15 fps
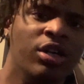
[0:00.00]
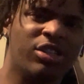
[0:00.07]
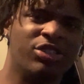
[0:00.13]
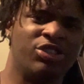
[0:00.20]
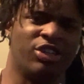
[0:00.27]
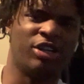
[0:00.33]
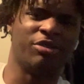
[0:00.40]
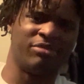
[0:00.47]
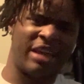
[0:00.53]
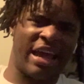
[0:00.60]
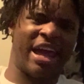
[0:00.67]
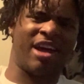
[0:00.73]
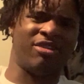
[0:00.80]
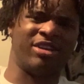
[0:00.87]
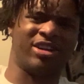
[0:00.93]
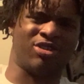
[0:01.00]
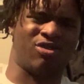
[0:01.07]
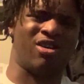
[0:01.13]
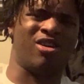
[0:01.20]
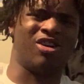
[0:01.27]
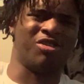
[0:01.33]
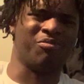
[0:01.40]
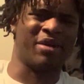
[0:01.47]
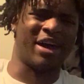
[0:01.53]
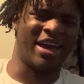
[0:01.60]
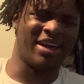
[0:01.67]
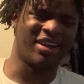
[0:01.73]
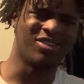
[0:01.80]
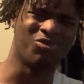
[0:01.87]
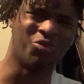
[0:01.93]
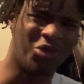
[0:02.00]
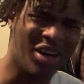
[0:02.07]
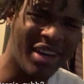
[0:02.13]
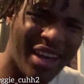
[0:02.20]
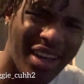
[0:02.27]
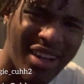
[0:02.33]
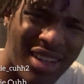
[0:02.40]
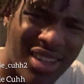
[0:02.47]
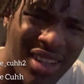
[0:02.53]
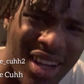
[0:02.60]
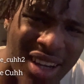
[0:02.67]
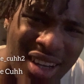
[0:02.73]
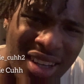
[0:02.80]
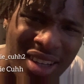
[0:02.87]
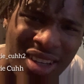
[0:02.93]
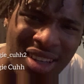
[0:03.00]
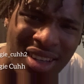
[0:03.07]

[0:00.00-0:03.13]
Jump down and crawl back. What, nigga?